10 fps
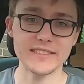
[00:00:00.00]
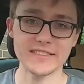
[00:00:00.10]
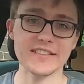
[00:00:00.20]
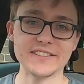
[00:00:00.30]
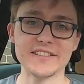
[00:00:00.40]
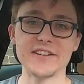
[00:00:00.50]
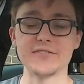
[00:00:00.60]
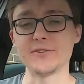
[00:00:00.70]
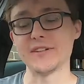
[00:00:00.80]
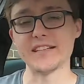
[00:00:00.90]
this kind of
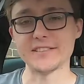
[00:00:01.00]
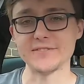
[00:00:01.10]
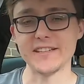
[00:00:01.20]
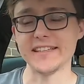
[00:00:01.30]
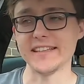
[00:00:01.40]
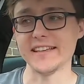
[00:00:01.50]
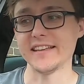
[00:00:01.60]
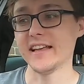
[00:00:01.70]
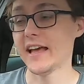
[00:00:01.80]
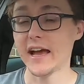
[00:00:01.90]
stuff you can actually fit in here,
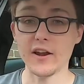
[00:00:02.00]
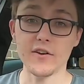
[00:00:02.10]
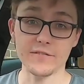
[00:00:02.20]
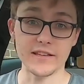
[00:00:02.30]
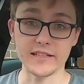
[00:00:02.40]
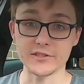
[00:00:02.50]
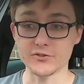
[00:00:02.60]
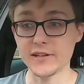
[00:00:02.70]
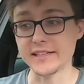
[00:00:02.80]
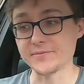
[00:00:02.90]
and I think it's
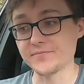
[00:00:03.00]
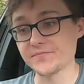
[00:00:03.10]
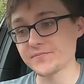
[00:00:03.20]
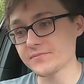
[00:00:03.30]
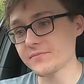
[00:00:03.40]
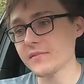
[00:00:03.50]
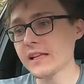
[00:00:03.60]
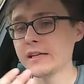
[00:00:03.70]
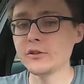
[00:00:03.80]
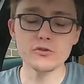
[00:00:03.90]
great.
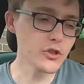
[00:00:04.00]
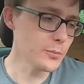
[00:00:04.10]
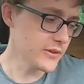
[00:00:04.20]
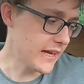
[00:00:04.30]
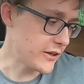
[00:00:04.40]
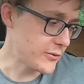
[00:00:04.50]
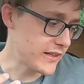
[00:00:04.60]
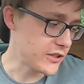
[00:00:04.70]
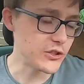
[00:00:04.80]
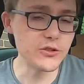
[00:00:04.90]
And on top of that, you
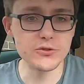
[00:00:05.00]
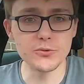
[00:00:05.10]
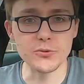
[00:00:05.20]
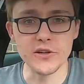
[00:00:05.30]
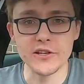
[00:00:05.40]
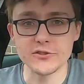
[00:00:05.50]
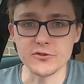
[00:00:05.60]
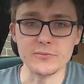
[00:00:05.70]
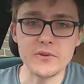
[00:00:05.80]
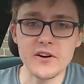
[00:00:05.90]
get the usual
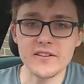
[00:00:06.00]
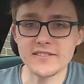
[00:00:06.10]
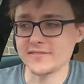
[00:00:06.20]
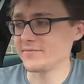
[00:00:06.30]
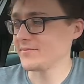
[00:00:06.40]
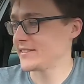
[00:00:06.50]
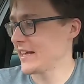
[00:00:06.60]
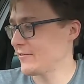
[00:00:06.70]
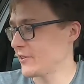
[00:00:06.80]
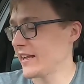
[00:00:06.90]
sort of Mark
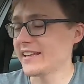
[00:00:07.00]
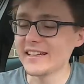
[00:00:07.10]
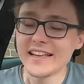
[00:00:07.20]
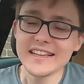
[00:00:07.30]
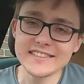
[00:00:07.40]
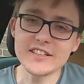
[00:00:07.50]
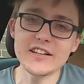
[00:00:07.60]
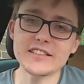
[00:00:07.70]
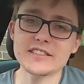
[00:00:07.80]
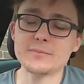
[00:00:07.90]
7, and this
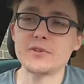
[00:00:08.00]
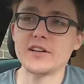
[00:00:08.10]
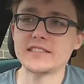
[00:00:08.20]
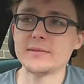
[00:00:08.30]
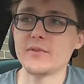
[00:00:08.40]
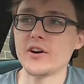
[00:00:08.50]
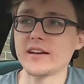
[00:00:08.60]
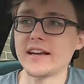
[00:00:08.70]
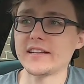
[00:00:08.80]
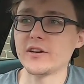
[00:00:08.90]
kind of does apply to the
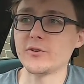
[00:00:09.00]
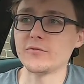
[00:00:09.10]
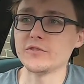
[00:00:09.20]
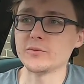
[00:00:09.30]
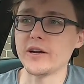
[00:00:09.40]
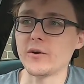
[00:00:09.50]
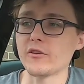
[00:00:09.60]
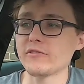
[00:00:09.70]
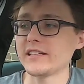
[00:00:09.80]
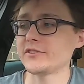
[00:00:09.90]
Mark 8 Golf as well. I
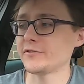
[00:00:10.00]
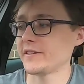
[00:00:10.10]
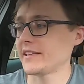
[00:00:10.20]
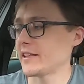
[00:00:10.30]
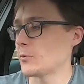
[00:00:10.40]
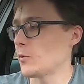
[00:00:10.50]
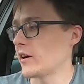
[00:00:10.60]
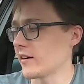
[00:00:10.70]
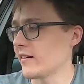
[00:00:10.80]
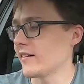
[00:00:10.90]
really do think they're the
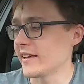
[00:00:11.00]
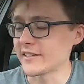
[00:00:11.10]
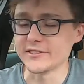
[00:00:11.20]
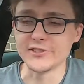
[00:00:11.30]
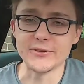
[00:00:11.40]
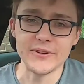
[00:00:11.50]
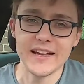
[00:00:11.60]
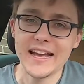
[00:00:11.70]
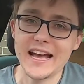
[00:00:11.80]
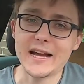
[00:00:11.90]
one car that can do
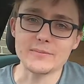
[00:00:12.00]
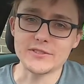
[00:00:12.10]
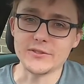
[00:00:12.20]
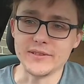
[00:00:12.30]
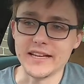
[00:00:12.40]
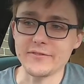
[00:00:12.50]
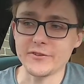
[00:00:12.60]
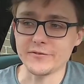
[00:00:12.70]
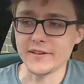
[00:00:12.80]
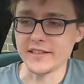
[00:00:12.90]
absolutely
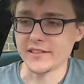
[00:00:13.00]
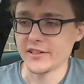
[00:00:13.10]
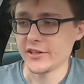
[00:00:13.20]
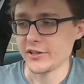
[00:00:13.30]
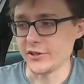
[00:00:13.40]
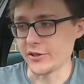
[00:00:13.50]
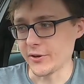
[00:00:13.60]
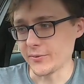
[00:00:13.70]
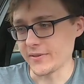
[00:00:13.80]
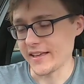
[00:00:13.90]
everything. You
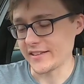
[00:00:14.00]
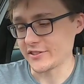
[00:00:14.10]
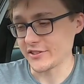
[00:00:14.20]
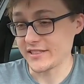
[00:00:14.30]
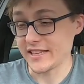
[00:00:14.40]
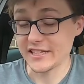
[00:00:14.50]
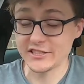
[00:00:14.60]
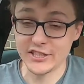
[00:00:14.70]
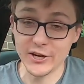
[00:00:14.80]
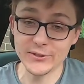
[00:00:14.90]
know, they're
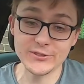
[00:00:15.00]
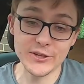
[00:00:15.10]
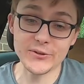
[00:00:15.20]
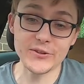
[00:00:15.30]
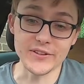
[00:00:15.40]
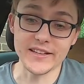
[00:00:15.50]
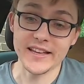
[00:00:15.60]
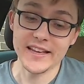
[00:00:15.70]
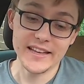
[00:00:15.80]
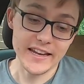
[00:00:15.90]
so good.
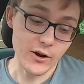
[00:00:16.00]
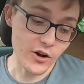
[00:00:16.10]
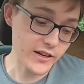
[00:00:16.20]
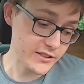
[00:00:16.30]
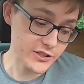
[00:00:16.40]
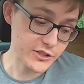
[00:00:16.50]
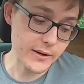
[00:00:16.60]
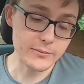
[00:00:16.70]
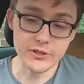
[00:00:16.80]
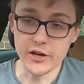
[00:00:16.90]
Now, I just so
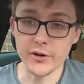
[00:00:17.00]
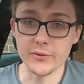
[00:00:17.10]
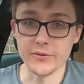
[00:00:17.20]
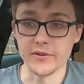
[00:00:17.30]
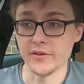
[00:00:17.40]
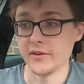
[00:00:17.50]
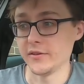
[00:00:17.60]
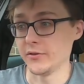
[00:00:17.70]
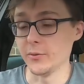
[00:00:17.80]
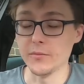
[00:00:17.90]
happen to own
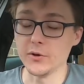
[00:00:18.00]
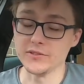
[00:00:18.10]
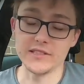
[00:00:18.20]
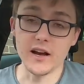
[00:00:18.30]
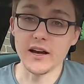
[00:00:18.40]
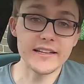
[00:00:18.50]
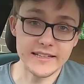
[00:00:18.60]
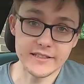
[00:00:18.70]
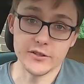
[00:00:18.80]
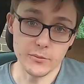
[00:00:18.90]
the most
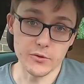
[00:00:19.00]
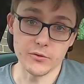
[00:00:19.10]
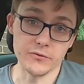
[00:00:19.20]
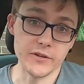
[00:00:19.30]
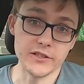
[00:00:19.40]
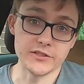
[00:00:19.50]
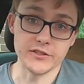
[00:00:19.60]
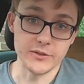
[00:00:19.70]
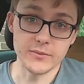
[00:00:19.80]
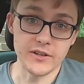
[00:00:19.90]
uneconomical
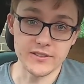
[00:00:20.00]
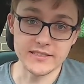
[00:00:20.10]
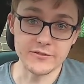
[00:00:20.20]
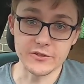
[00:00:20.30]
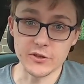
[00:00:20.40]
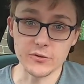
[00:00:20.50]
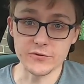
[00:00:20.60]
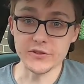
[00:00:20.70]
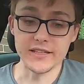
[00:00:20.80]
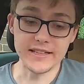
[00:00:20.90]
version of the Mark 7
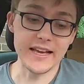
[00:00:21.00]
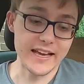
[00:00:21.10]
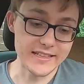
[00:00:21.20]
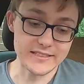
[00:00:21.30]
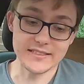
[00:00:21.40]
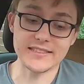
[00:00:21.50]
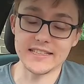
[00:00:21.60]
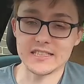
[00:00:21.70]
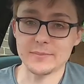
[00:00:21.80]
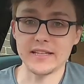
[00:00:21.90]
Golf you can get. It's a
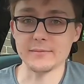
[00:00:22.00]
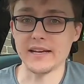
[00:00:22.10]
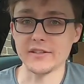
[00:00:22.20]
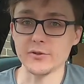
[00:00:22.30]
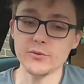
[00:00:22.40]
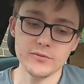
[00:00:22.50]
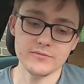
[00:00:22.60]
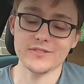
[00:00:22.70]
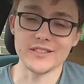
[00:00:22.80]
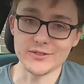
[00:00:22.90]
6-speed manual,
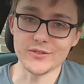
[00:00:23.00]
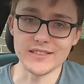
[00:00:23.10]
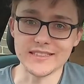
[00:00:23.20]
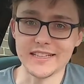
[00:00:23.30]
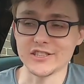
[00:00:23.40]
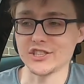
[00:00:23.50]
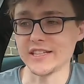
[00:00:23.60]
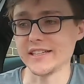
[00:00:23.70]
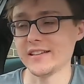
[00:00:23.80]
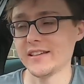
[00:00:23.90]
so it's not the DSG.